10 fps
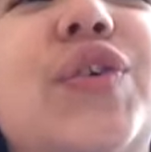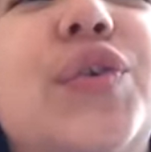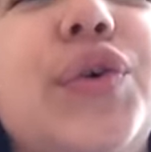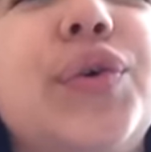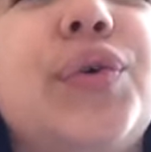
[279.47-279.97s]

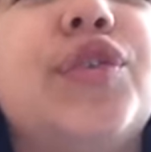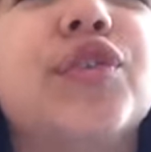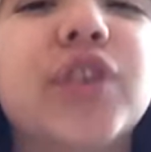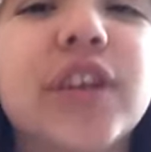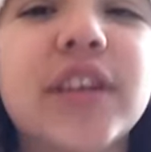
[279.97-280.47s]
grew
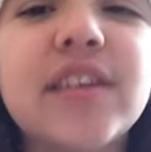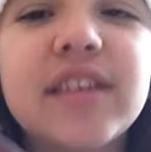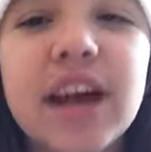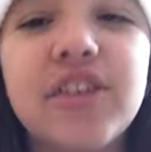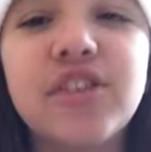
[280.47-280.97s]
really
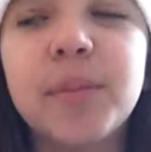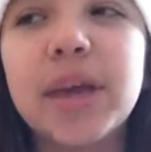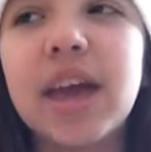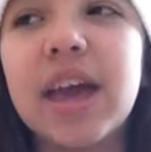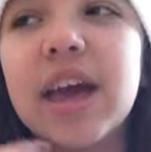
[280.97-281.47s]
attached to
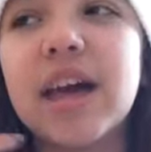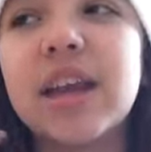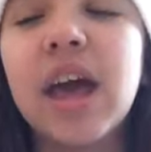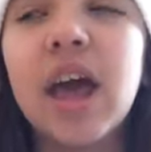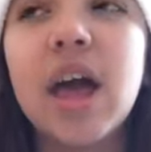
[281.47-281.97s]
me,
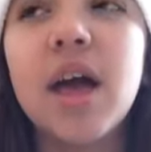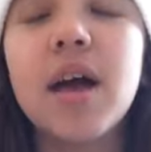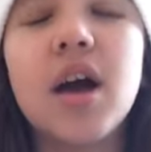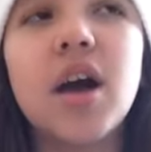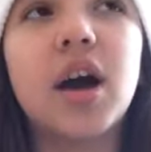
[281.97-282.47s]
and
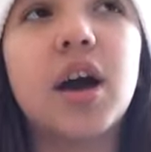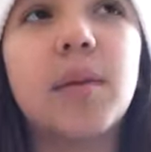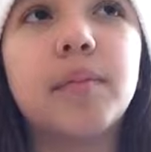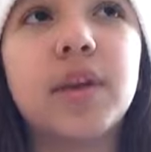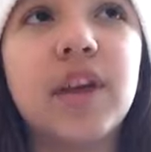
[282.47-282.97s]

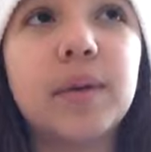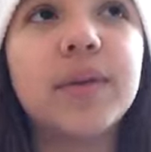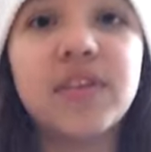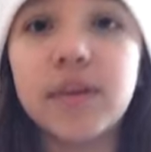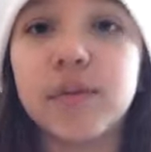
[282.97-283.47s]
because I
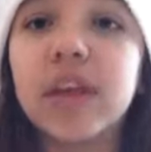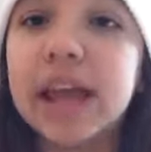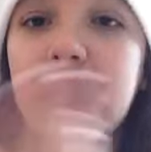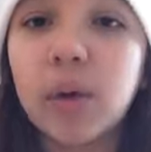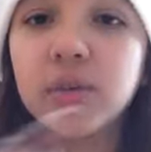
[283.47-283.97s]
would sit for
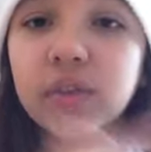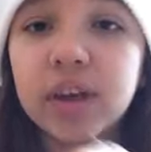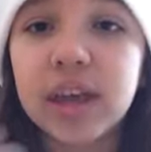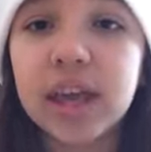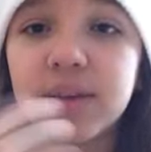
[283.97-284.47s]
like hours
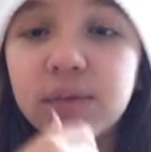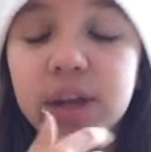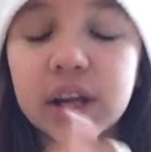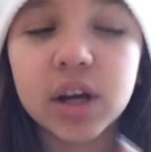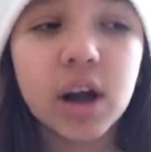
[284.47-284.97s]
like hand
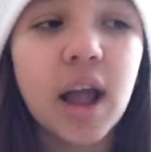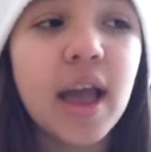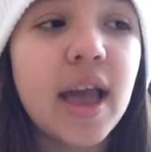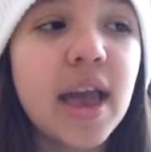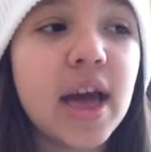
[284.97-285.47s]
feeding her,
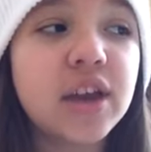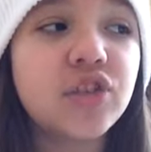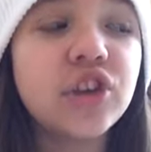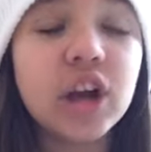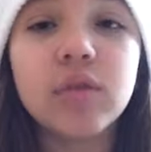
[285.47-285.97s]
and
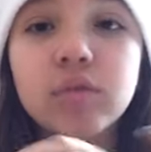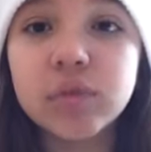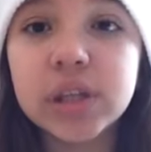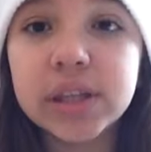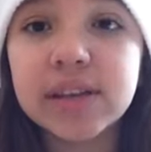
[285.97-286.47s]
she
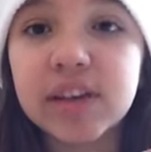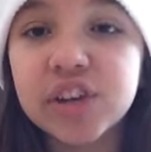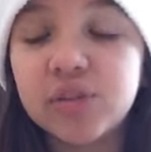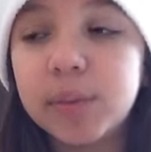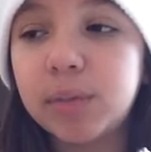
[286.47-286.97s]
got really
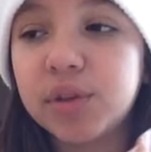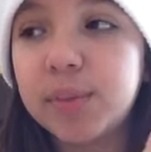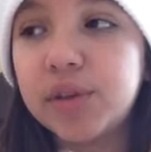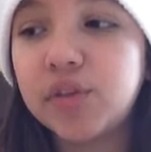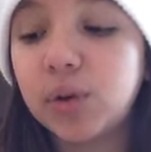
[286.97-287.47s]
attached to being with
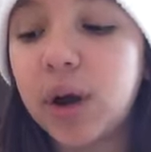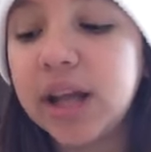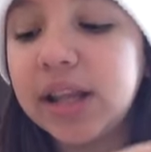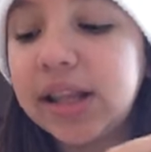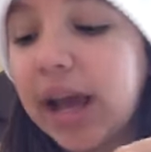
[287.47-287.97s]
me, so
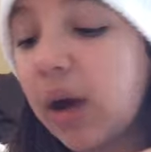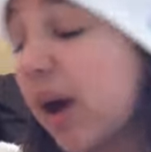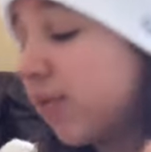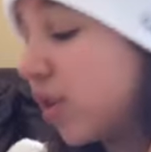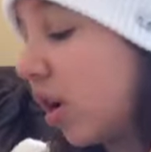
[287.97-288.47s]
I now
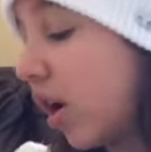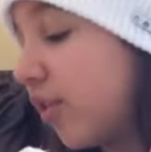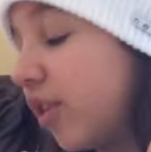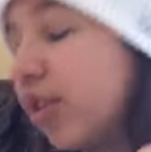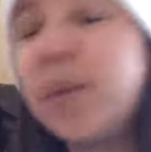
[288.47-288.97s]
have to
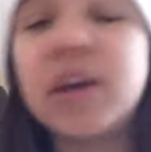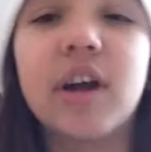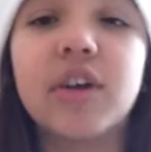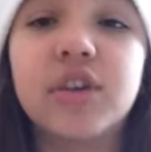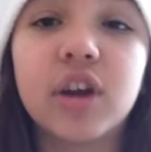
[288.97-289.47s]
constantly be
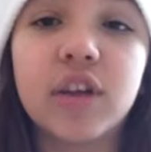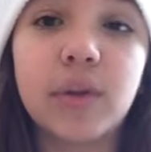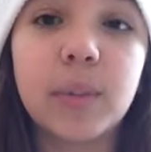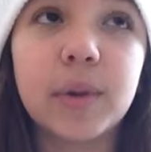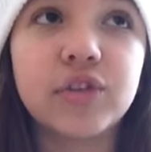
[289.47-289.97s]
around her
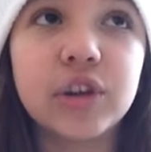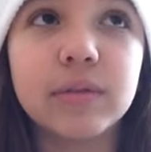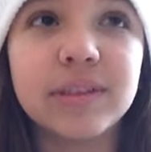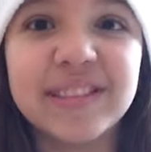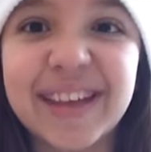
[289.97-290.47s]
because otherwise she'll get really